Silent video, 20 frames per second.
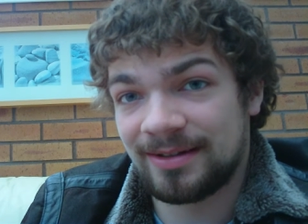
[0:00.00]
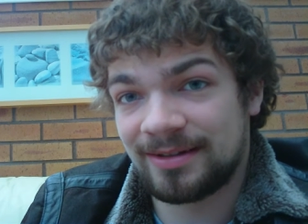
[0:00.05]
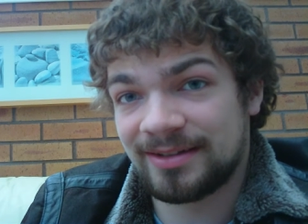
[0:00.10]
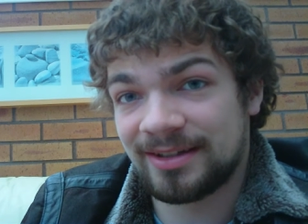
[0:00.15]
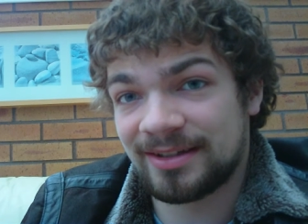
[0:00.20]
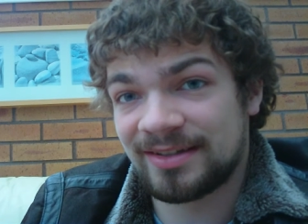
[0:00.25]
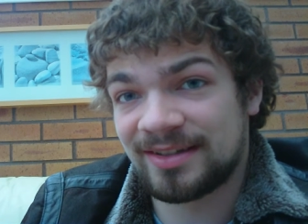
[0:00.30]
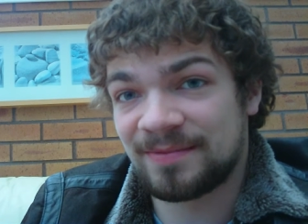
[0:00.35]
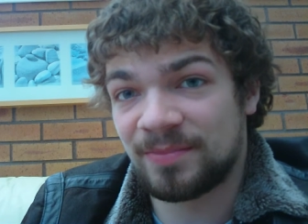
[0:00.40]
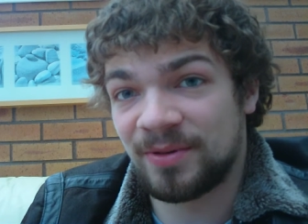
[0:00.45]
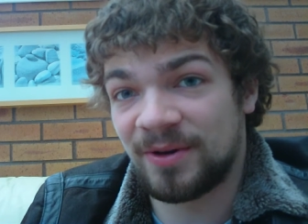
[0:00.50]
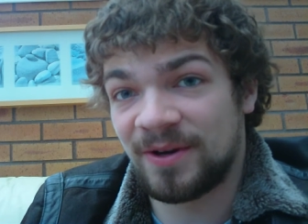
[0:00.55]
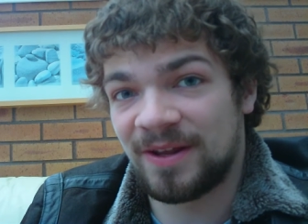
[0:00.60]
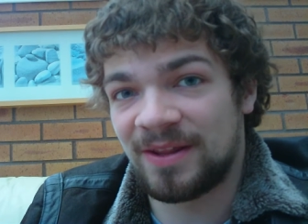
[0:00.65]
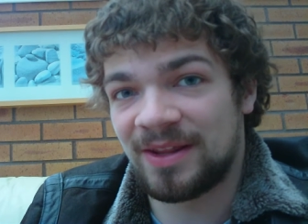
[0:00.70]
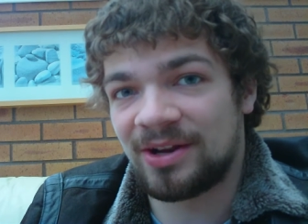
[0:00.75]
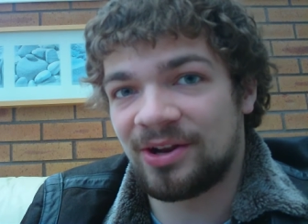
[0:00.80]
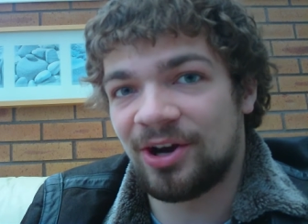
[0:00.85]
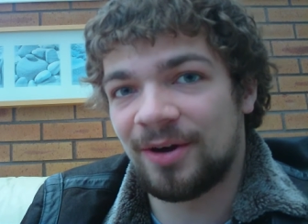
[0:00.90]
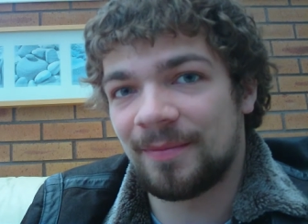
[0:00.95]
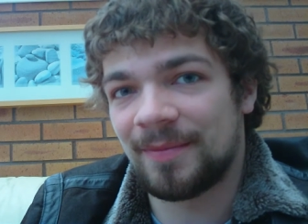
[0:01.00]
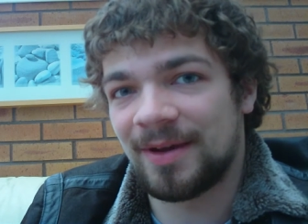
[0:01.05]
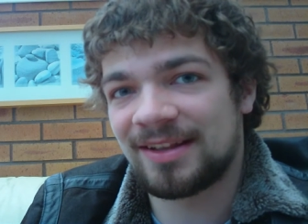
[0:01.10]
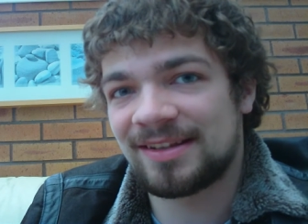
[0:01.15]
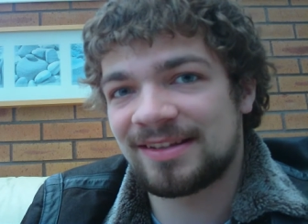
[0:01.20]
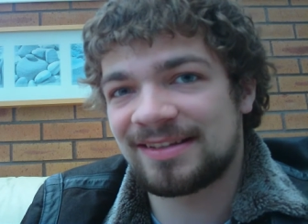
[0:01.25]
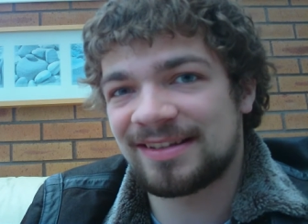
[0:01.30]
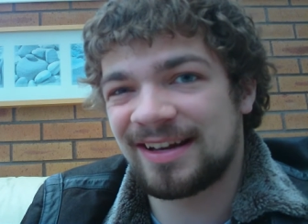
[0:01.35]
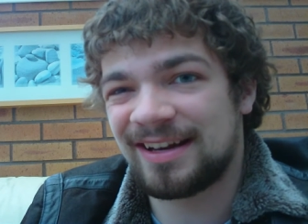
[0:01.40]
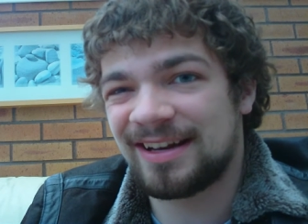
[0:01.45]
just put it in the
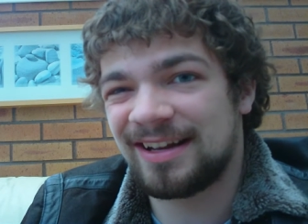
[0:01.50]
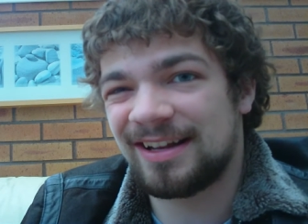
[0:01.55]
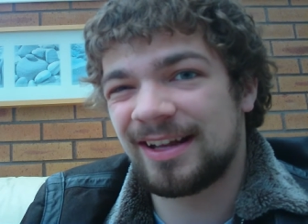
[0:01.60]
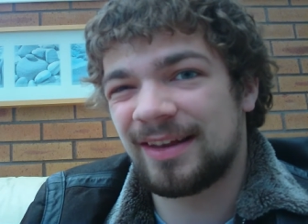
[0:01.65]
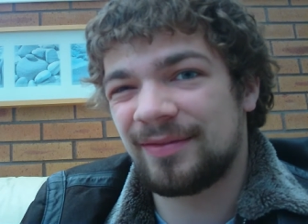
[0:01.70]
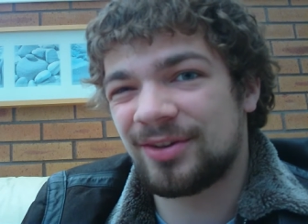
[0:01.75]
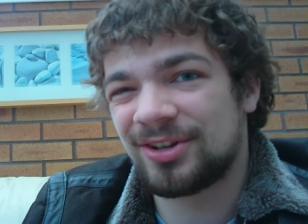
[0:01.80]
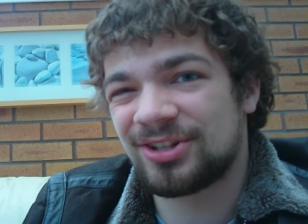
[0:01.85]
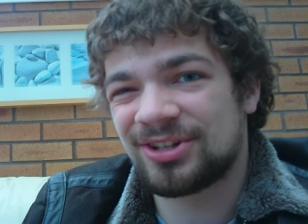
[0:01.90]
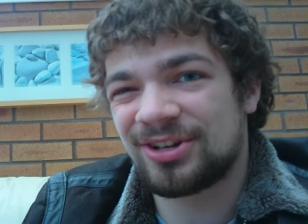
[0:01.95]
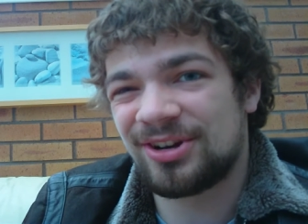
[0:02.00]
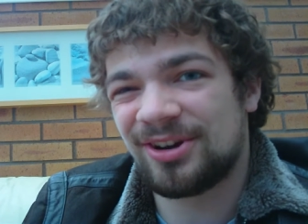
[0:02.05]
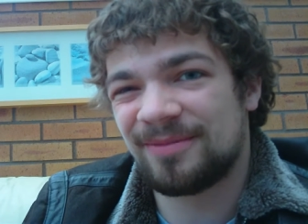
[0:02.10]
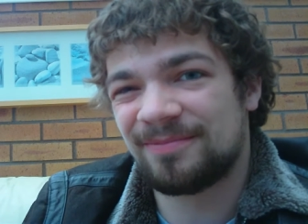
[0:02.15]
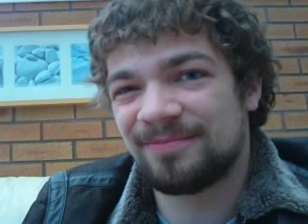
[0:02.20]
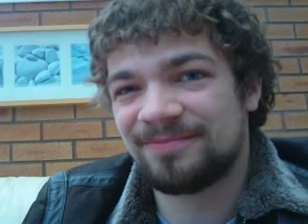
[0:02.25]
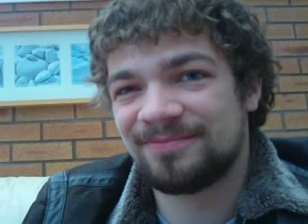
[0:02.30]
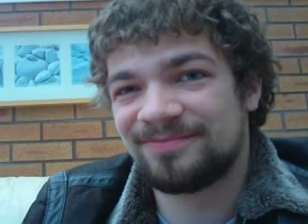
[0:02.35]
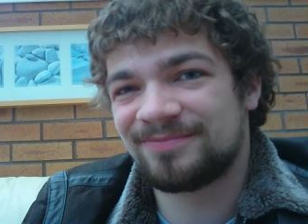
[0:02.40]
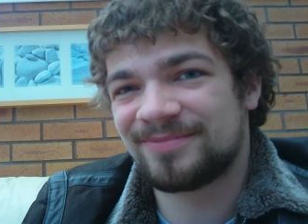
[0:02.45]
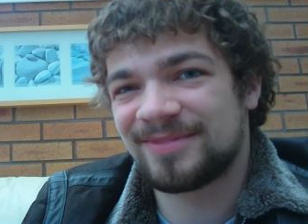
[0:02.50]
comments and I'll give it a shot.